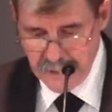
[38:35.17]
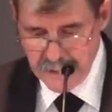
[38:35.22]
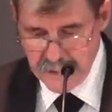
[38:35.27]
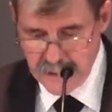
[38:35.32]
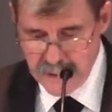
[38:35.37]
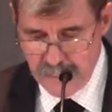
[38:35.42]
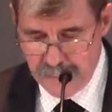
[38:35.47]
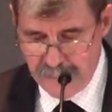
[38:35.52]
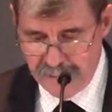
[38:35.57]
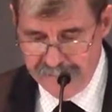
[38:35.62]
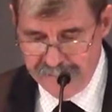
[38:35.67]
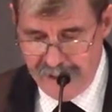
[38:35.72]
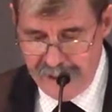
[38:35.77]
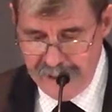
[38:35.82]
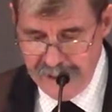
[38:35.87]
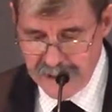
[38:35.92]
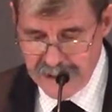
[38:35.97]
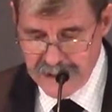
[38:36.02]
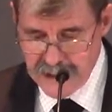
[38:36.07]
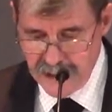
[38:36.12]
to
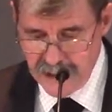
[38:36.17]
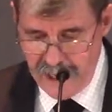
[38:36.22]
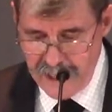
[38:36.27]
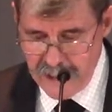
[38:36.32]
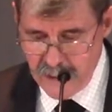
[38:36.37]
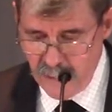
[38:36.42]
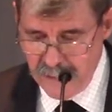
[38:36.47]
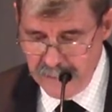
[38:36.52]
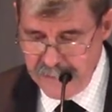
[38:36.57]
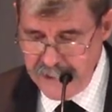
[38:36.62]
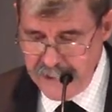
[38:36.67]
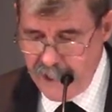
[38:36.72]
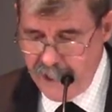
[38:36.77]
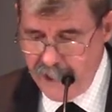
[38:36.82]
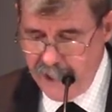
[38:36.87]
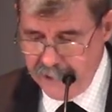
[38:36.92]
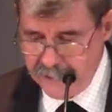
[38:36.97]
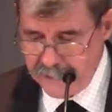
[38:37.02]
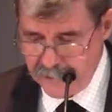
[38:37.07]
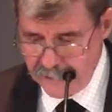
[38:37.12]
provide its light would be
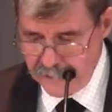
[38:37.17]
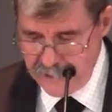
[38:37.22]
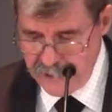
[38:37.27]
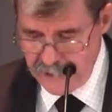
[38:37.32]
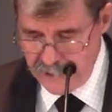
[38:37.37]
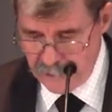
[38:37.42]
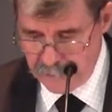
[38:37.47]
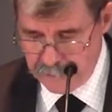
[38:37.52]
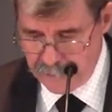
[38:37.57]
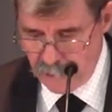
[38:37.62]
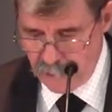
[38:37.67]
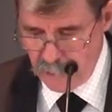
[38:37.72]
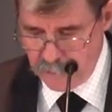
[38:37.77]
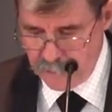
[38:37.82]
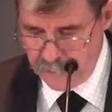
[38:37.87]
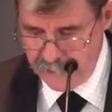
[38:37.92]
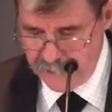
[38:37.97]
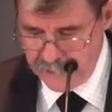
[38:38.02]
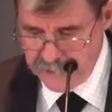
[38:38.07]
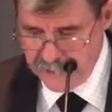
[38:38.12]
utterly
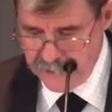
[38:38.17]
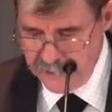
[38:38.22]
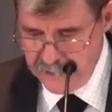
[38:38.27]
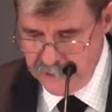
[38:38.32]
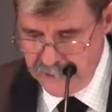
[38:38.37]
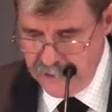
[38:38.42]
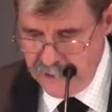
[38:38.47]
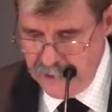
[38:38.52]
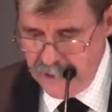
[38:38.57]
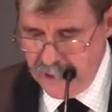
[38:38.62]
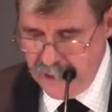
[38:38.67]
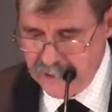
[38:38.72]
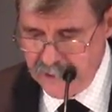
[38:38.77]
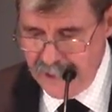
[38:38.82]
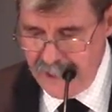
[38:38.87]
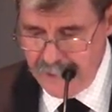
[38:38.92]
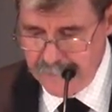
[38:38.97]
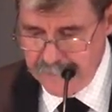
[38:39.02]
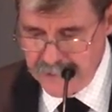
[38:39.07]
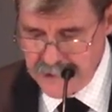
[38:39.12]
inappropriate. A
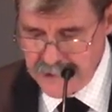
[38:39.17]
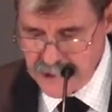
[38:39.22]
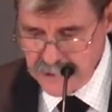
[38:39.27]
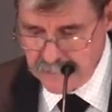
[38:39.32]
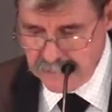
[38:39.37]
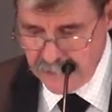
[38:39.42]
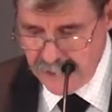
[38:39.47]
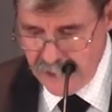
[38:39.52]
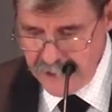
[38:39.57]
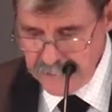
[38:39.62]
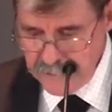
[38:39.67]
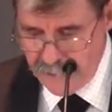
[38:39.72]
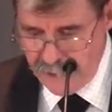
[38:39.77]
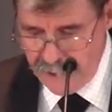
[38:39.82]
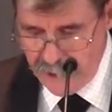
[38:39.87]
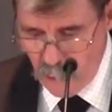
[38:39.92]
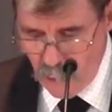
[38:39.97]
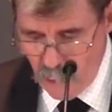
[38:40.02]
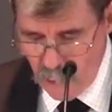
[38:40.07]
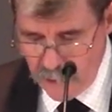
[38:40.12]
lamp is supplied by
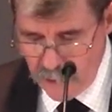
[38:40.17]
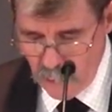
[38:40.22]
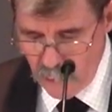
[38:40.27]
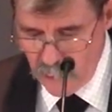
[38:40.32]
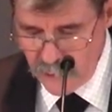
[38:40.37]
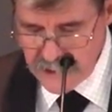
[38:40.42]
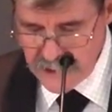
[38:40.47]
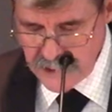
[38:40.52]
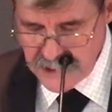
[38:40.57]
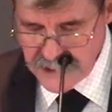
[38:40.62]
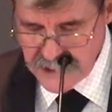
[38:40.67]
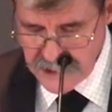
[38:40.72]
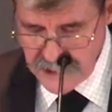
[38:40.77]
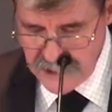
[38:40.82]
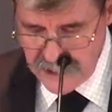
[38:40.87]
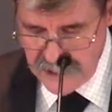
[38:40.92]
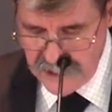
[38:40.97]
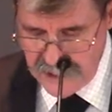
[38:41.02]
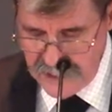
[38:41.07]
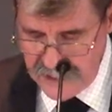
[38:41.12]
oil, which is
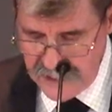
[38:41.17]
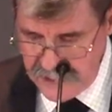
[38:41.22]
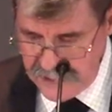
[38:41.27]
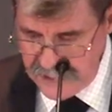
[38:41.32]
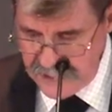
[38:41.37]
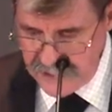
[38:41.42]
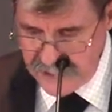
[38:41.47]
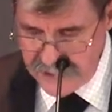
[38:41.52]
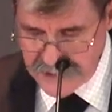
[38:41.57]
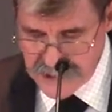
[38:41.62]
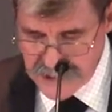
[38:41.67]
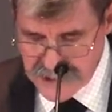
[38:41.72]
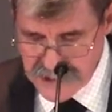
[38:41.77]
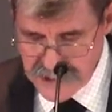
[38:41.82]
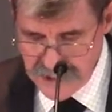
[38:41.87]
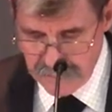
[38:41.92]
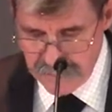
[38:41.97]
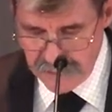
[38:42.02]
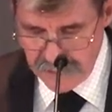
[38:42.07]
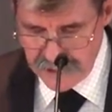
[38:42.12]
in its
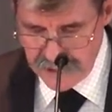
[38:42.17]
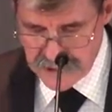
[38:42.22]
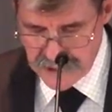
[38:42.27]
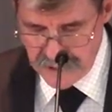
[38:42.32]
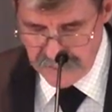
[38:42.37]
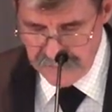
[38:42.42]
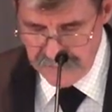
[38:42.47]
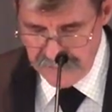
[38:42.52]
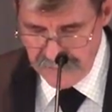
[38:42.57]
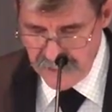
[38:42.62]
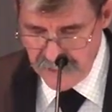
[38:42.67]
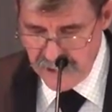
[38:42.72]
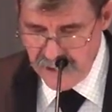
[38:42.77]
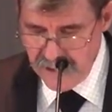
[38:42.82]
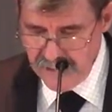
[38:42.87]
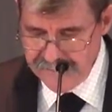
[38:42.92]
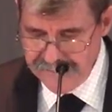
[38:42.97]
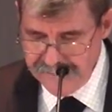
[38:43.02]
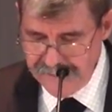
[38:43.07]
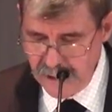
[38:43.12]
symbolism
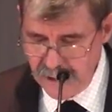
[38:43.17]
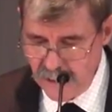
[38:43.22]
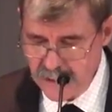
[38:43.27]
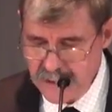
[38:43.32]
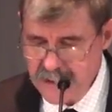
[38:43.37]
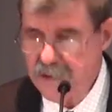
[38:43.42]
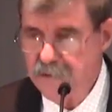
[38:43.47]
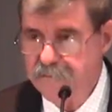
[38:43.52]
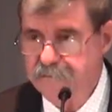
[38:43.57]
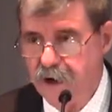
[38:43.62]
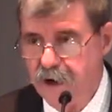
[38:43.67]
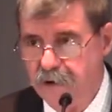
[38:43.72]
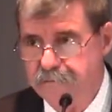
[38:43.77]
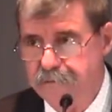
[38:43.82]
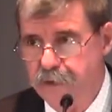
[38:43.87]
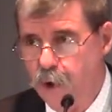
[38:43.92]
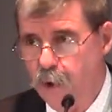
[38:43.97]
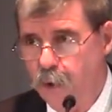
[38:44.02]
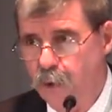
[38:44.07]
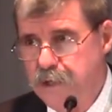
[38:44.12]
figurative of the
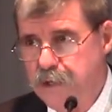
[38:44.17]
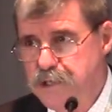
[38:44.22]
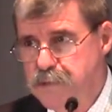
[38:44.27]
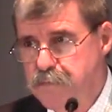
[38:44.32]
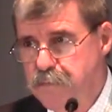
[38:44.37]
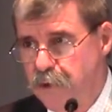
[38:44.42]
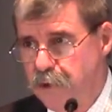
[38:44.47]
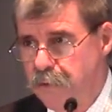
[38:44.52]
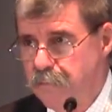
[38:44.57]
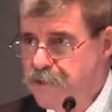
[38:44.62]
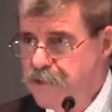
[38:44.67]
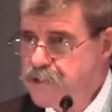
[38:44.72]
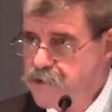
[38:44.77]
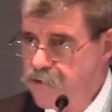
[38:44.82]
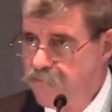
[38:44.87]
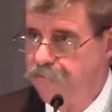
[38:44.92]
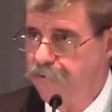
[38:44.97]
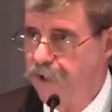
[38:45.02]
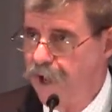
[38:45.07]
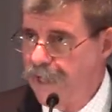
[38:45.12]
Holy Spirit. Mr.
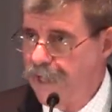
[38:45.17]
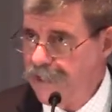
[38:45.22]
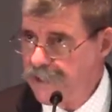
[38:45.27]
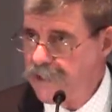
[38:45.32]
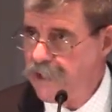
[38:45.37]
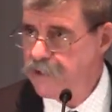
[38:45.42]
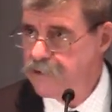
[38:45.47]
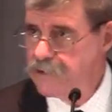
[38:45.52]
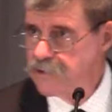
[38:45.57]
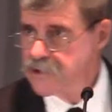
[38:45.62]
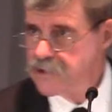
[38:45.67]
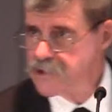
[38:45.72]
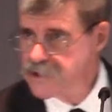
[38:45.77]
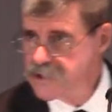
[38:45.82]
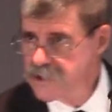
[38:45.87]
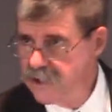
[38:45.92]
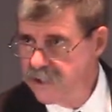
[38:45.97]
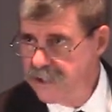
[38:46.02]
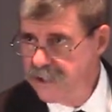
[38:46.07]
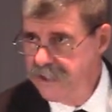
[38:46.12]
Vine
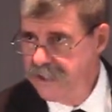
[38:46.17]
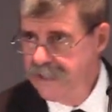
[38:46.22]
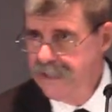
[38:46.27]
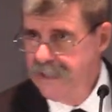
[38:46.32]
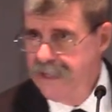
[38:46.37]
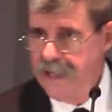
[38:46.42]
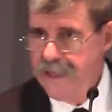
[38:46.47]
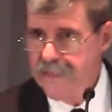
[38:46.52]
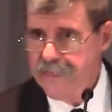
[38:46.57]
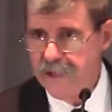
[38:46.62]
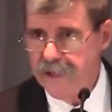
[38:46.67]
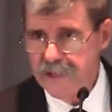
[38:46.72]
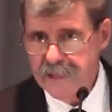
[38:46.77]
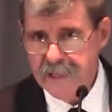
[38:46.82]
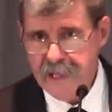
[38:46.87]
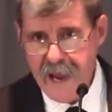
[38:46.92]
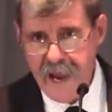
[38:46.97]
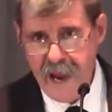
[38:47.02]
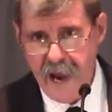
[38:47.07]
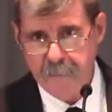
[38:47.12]
understood. The
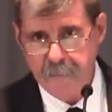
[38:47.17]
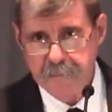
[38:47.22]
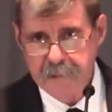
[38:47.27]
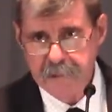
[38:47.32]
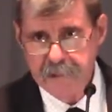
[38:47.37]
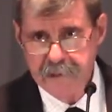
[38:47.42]
lamp,